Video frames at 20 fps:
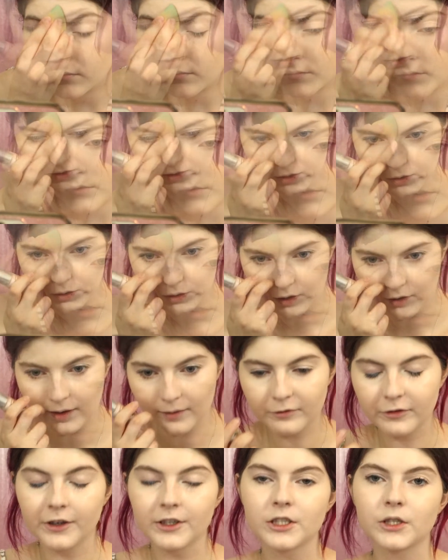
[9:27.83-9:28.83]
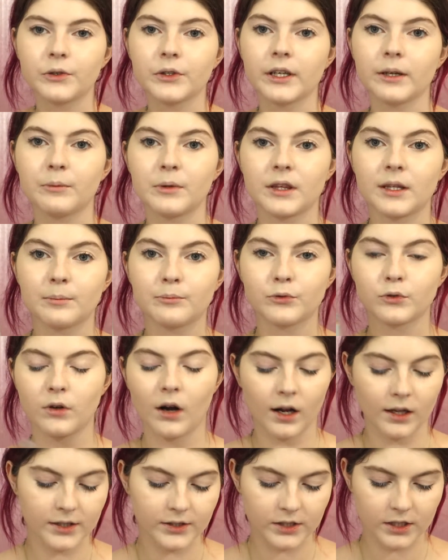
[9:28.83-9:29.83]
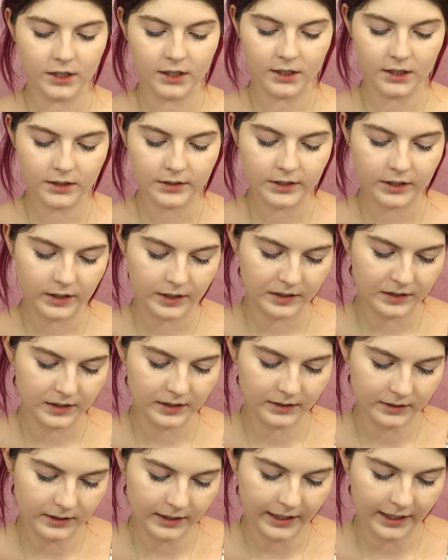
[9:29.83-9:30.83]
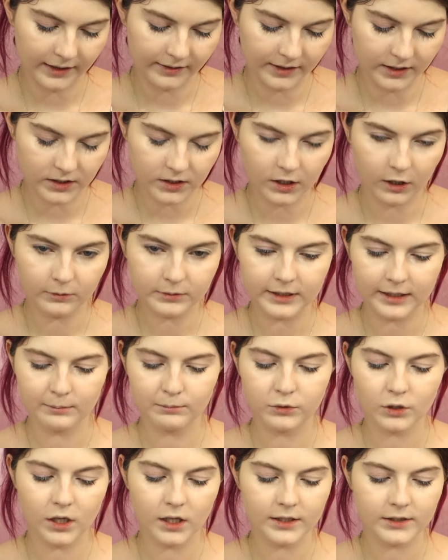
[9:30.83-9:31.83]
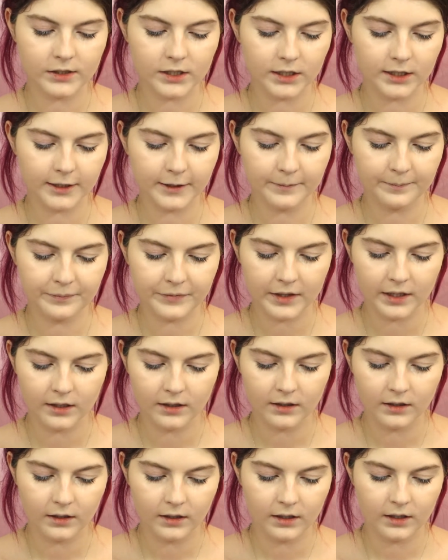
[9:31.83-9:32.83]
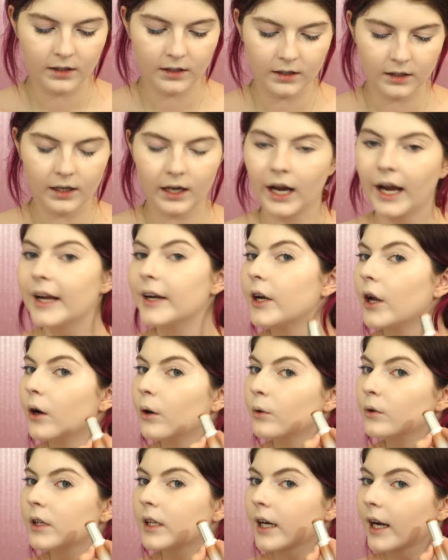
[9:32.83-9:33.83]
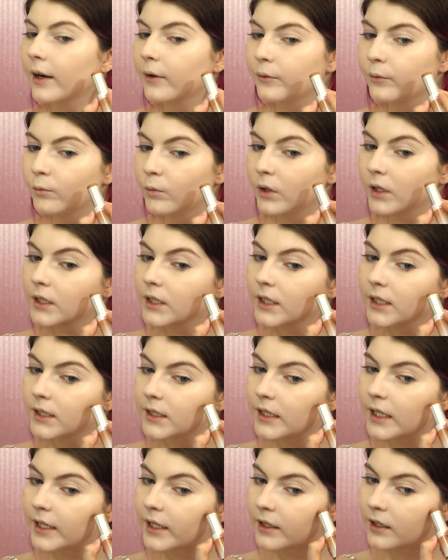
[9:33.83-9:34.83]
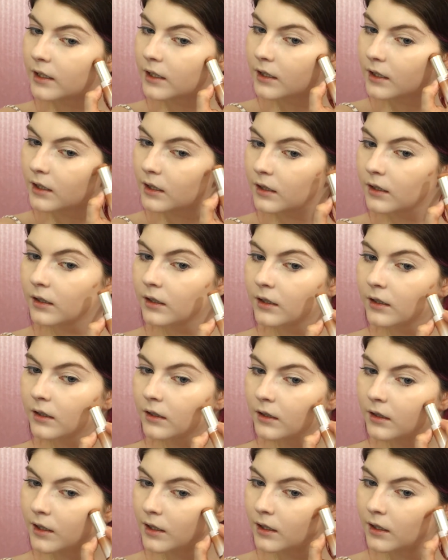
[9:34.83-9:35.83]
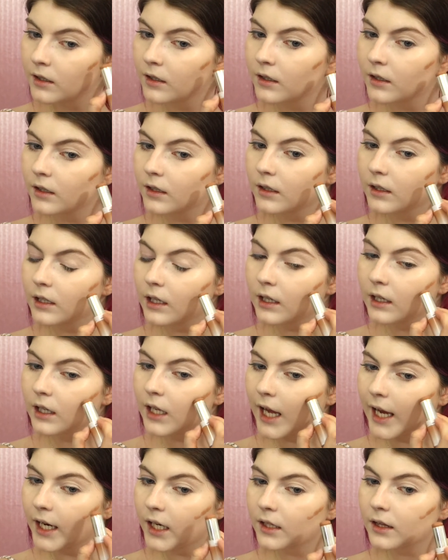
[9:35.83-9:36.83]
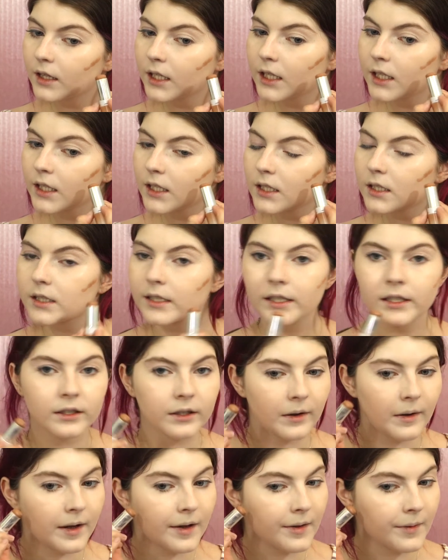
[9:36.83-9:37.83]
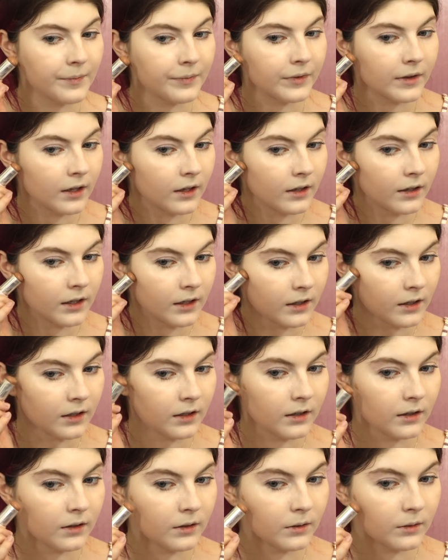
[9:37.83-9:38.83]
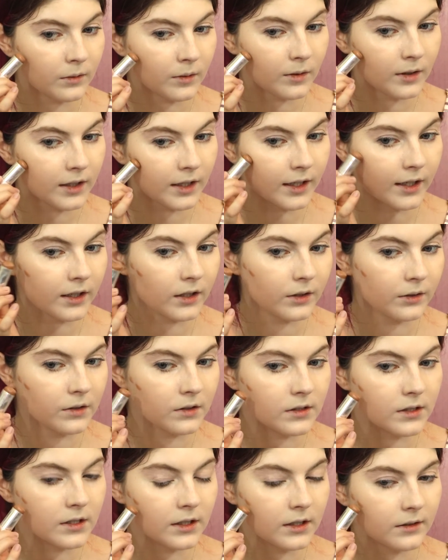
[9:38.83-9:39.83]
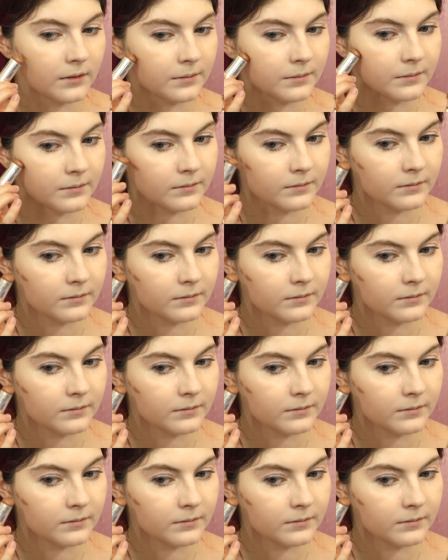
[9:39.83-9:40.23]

So I'm first going in with the bronzer. So this is, again, the sculpting bronzer. I know that I really did like this when I used it.